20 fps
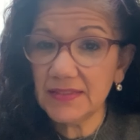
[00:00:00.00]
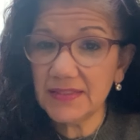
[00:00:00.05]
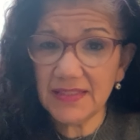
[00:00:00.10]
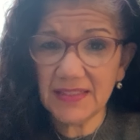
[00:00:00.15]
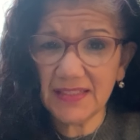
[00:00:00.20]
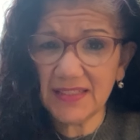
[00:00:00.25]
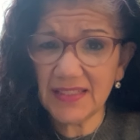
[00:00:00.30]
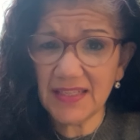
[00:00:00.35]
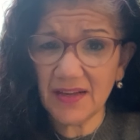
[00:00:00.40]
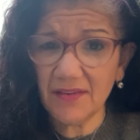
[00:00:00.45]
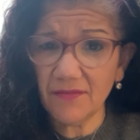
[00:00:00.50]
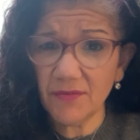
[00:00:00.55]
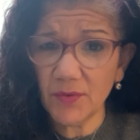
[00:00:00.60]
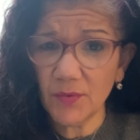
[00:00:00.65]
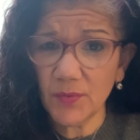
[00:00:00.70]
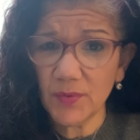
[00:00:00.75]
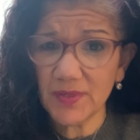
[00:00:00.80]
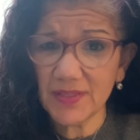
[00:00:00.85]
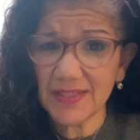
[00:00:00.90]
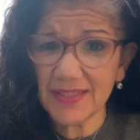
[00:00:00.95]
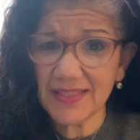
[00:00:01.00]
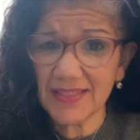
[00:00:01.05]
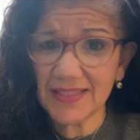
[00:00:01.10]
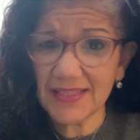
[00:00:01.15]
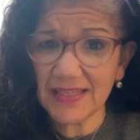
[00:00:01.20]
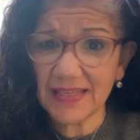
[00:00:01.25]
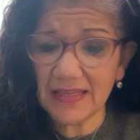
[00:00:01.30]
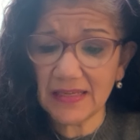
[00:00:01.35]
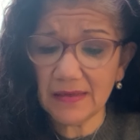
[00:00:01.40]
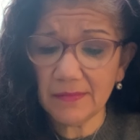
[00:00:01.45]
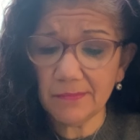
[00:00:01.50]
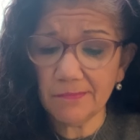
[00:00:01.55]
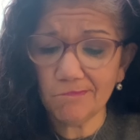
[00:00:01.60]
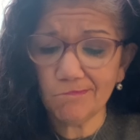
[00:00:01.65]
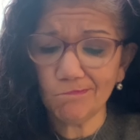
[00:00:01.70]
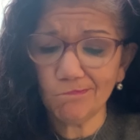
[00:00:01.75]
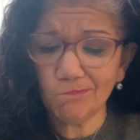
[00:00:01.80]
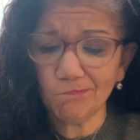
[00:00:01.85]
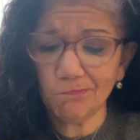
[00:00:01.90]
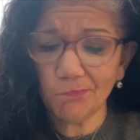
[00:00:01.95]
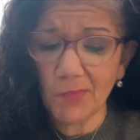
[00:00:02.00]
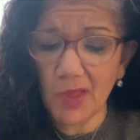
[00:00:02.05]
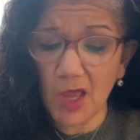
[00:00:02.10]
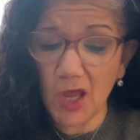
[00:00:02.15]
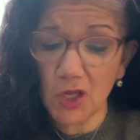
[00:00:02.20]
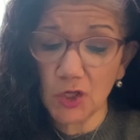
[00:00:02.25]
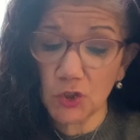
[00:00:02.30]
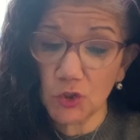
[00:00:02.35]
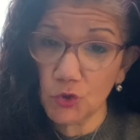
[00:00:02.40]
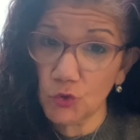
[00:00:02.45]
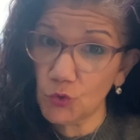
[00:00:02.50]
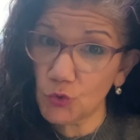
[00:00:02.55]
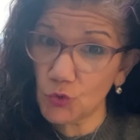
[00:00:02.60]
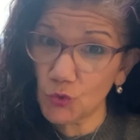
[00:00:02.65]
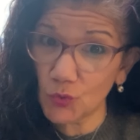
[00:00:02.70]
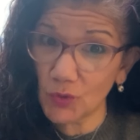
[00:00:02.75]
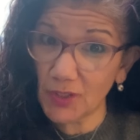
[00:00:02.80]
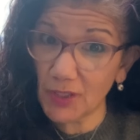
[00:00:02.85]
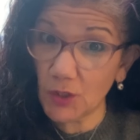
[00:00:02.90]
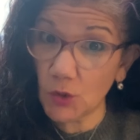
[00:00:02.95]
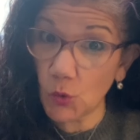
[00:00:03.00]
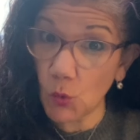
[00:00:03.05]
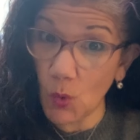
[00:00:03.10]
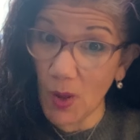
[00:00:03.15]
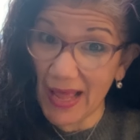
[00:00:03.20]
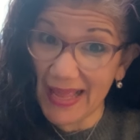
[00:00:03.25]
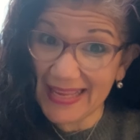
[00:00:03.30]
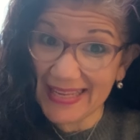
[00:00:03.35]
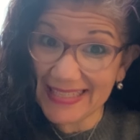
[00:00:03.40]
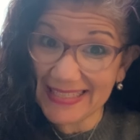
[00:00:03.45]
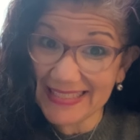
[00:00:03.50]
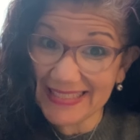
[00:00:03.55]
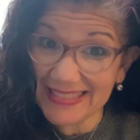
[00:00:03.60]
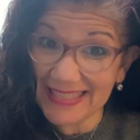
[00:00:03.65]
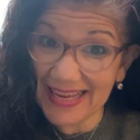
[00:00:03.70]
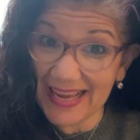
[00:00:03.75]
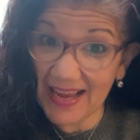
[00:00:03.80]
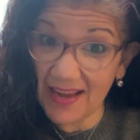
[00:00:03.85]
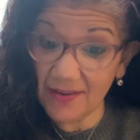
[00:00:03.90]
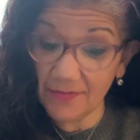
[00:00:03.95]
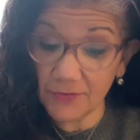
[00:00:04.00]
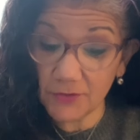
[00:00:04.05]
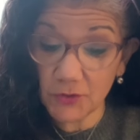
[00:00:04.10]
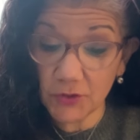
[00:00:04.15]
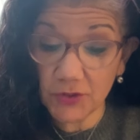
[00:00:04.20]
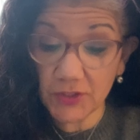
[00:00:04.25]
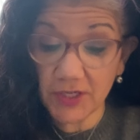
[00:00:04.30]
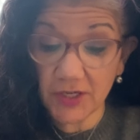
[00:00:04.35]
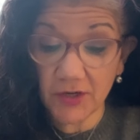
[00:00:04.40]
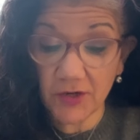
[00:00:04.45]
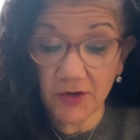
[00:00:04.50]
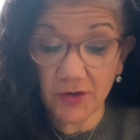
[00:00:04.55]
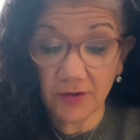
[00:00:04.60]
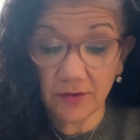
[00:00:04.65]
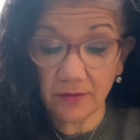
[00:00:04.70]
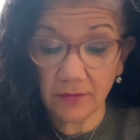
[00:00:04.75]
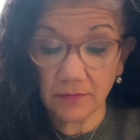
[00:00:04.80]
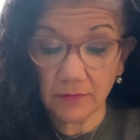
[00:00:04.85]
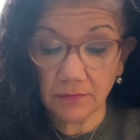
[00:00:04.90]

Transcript: didn't everyone seem unusually quiet after dinner?